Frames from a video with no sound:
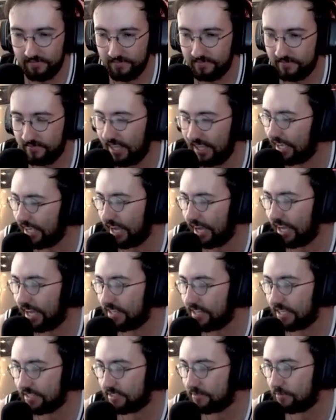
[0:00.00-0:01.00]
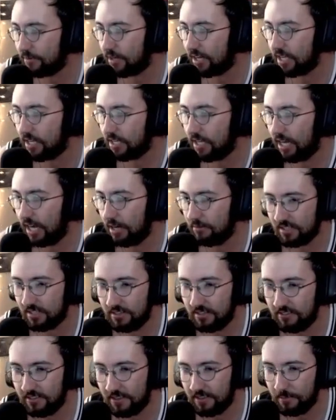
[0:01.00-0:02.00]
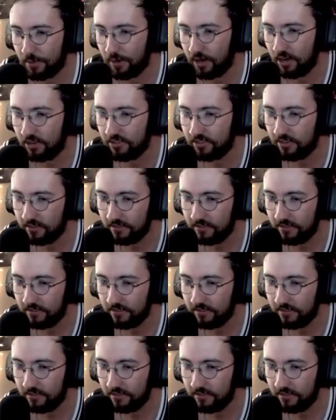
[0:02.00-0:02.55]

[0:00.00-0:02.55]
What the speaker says: Yeah, that's what I was under the impression.